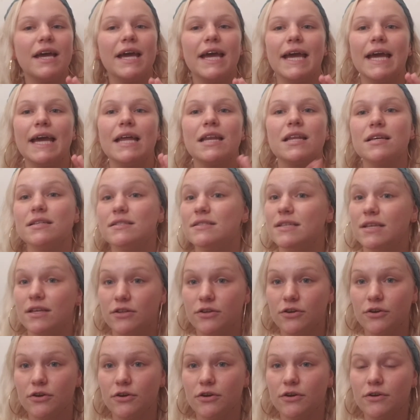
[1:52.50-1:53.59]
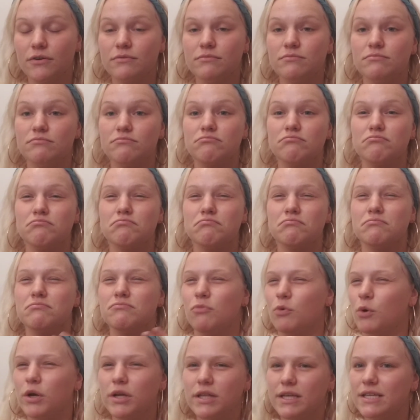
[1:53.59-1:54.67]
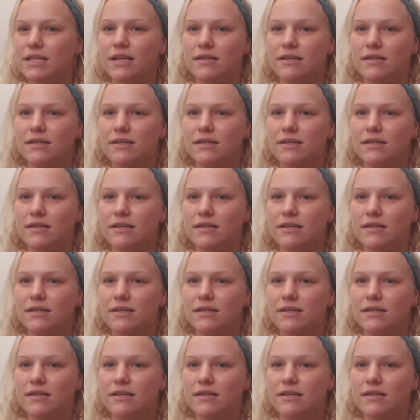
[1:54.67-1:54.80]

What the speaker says: and concealer really